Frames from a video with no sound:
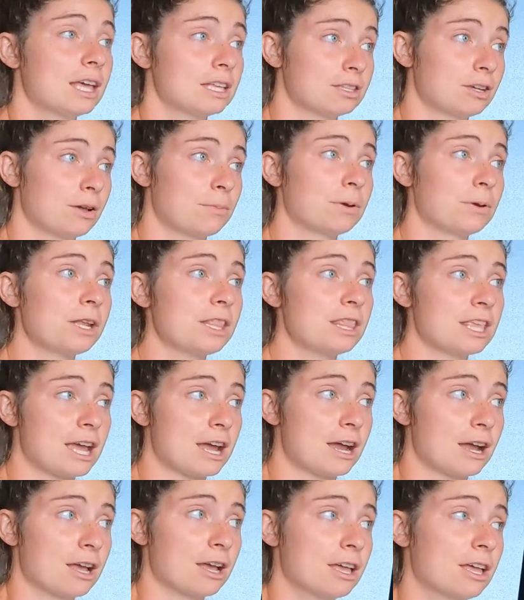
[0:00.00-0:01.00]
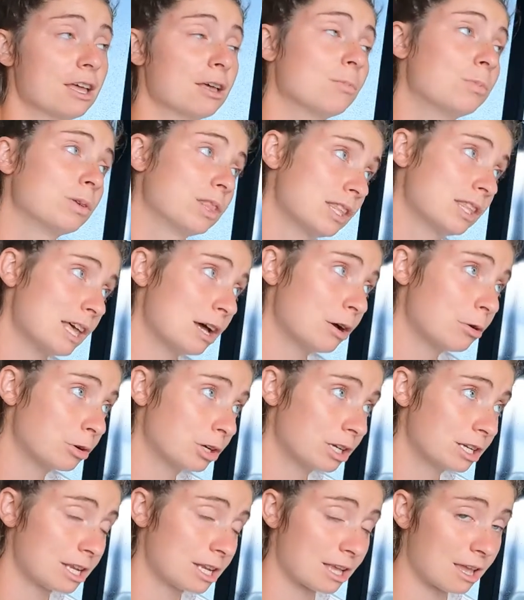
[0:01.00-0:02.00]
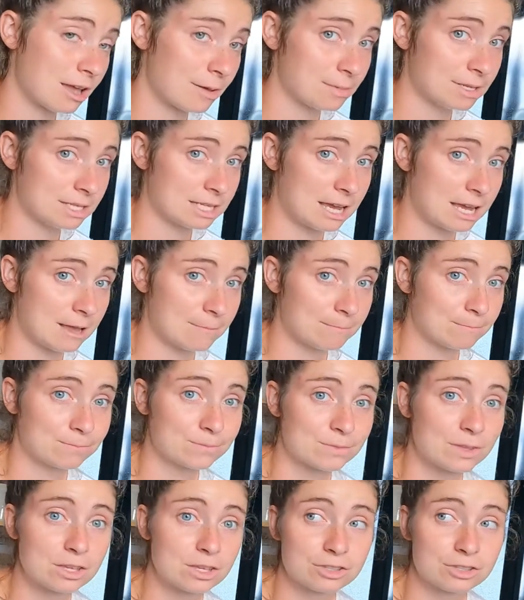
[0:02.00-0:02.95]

And so I put it in there, but then that order didn't come in time.